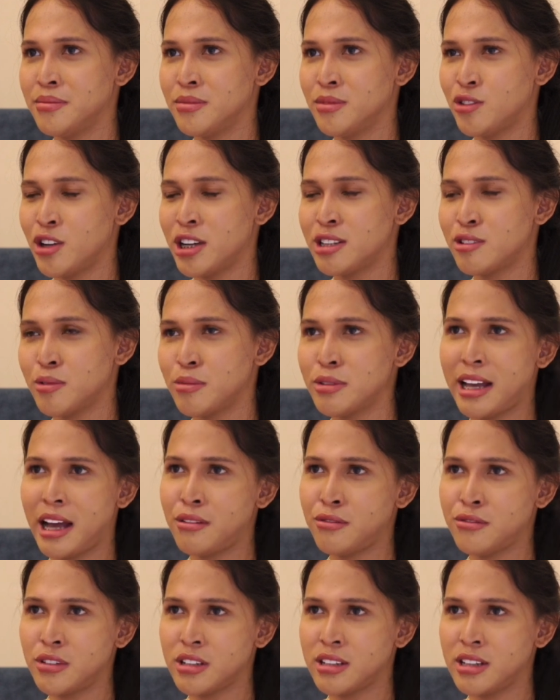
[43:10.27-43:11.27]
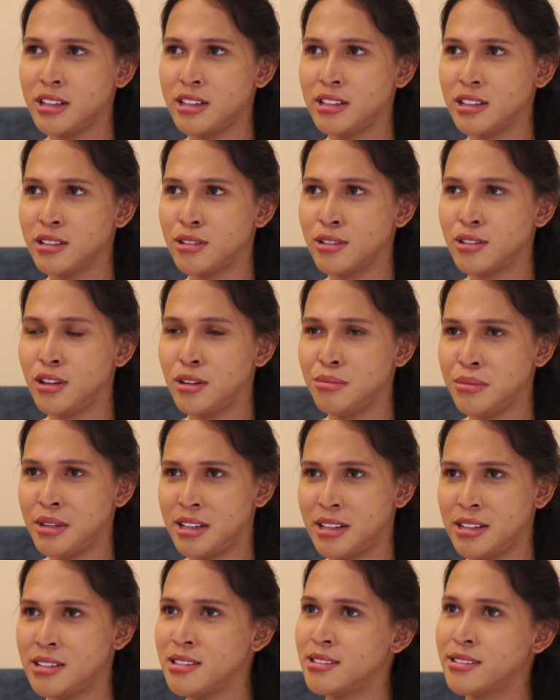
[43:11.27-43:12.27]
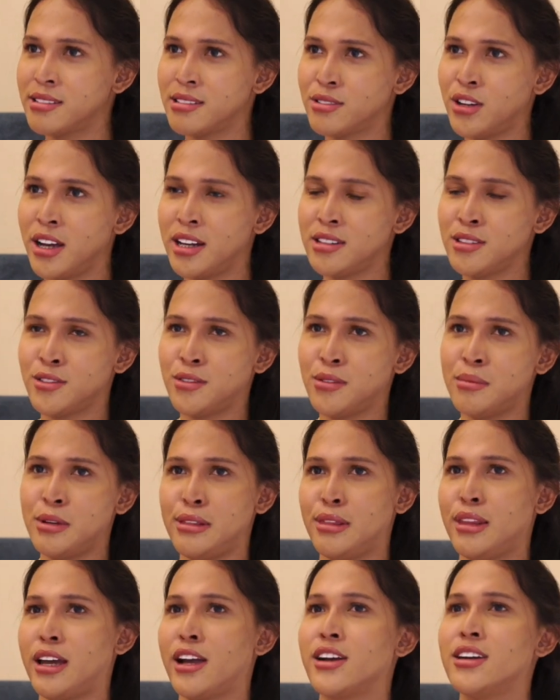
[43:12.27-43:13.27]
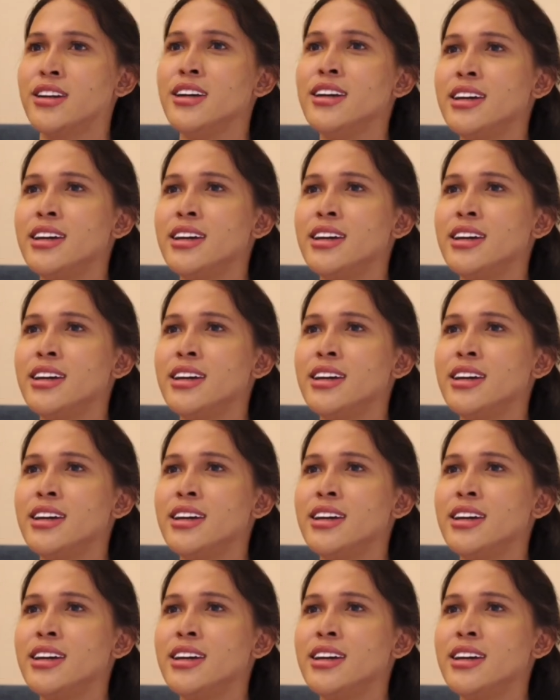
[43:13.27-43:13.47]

trans women, African and Colombians, trans women there.